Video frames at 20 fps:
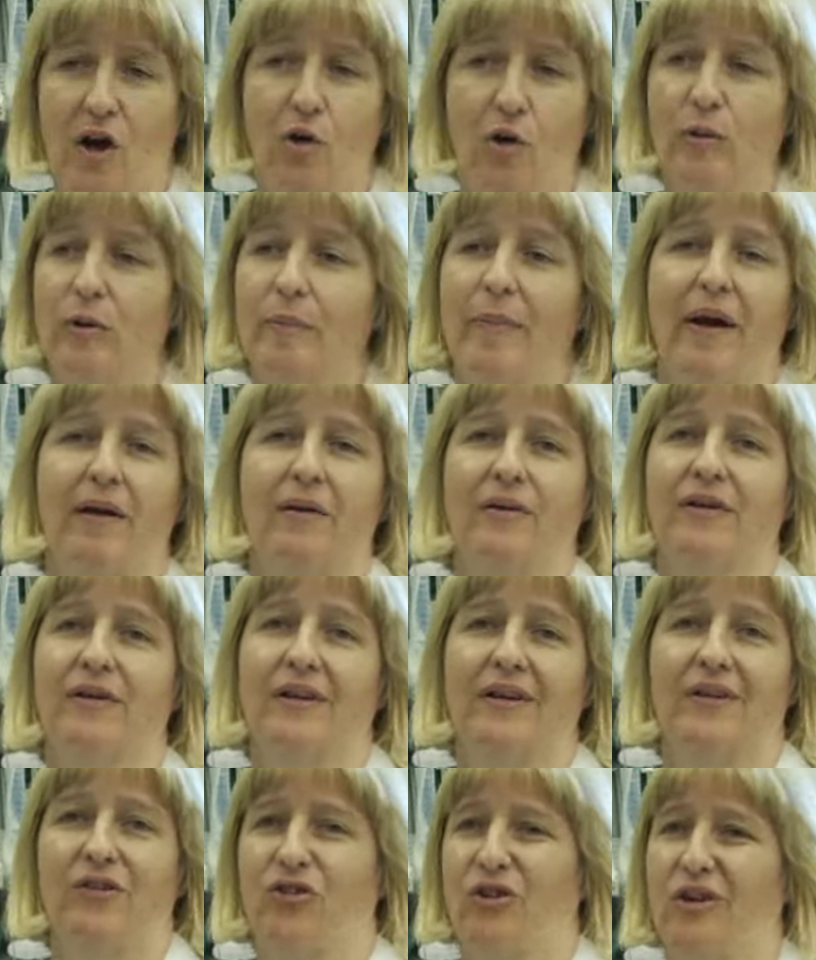Homeward
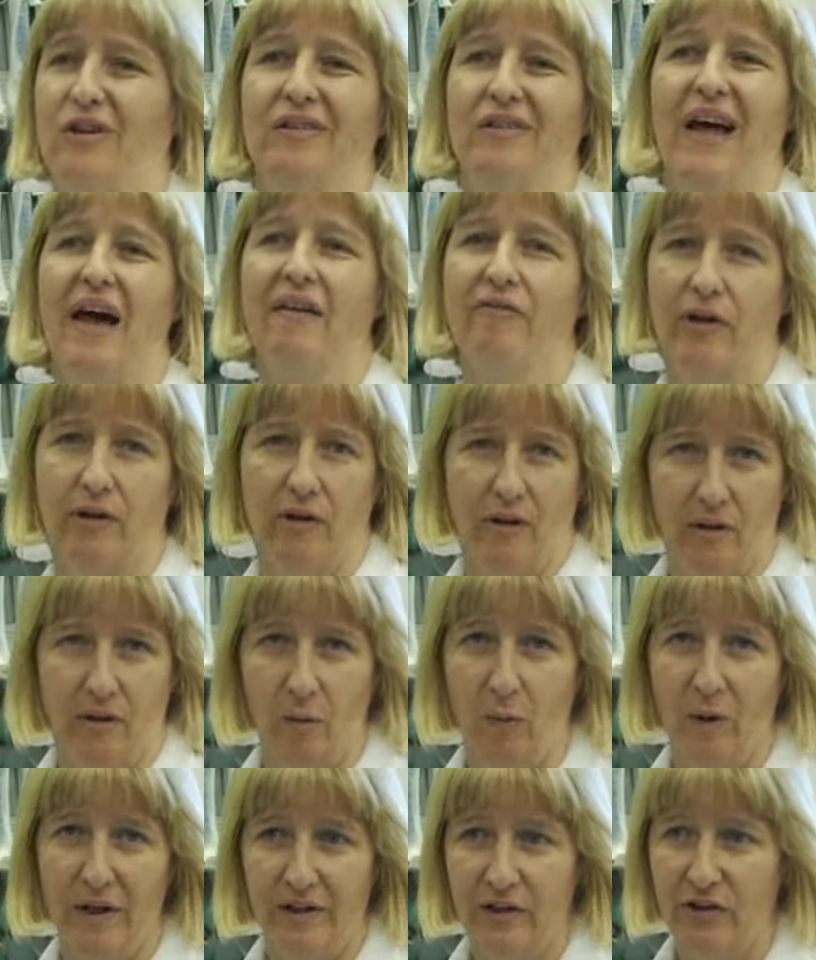Bound is an 11
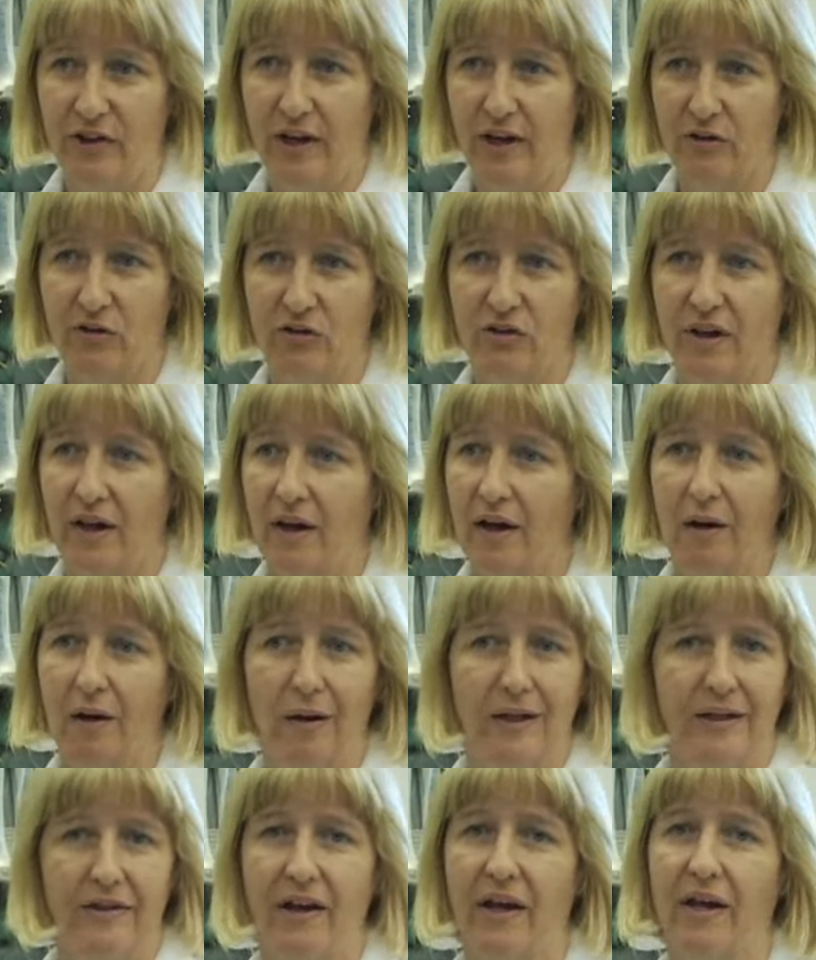on a 1 to 10
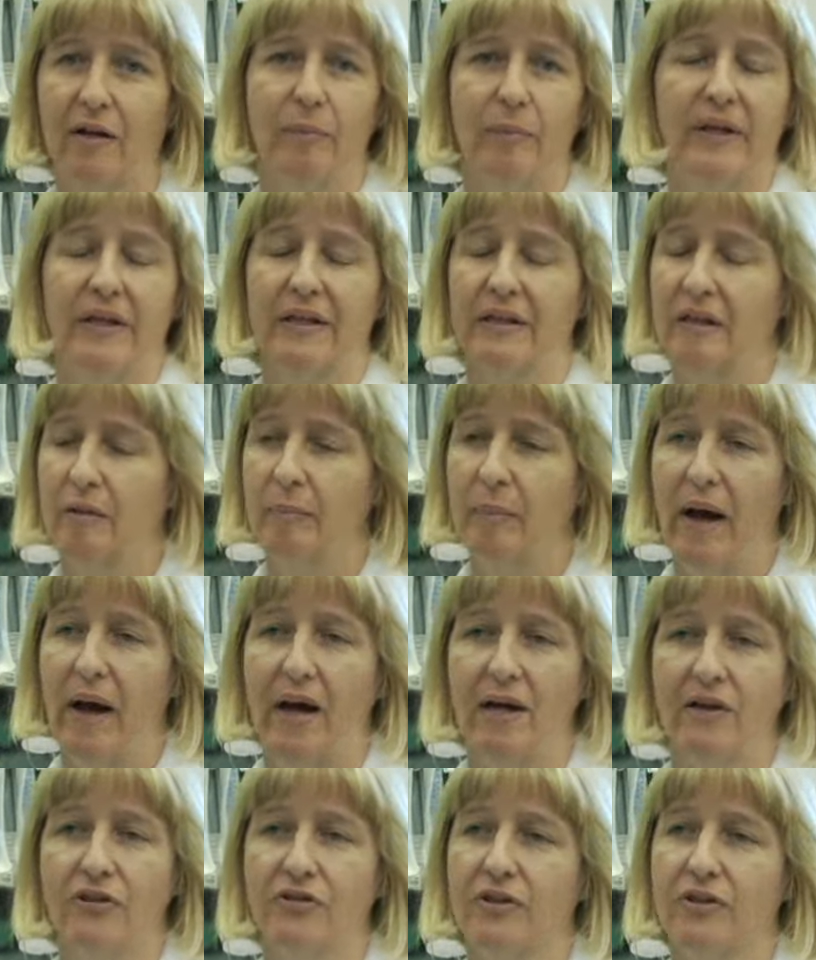scale, and 10 being the
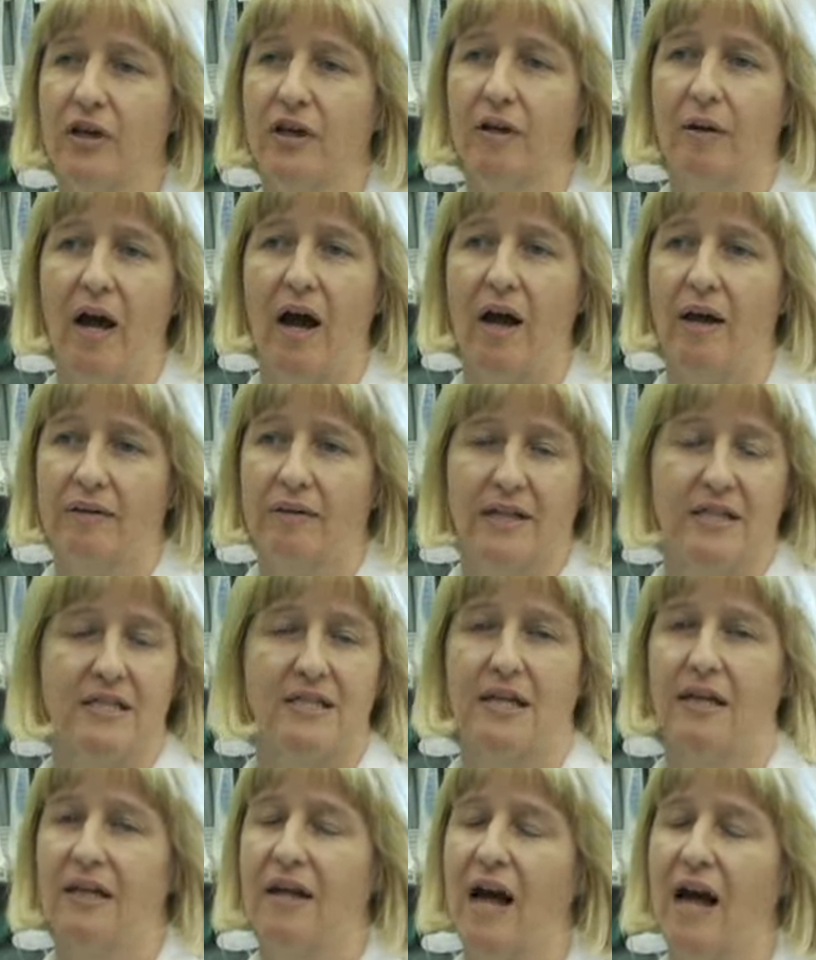best. I, I, like I
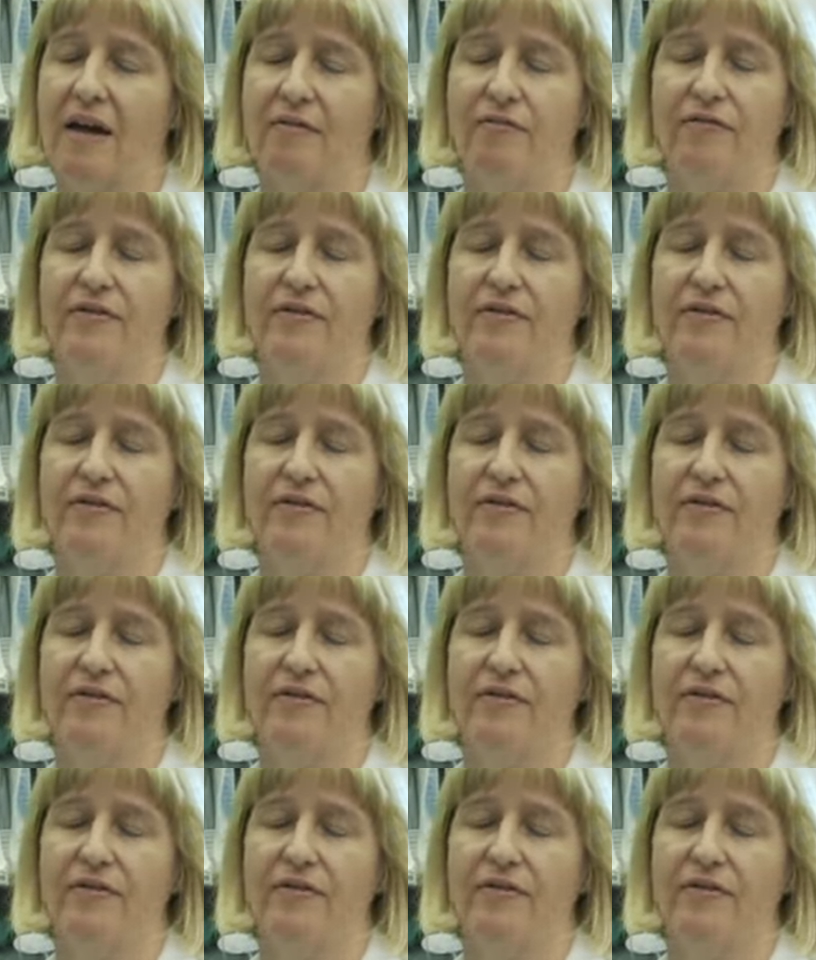said, I've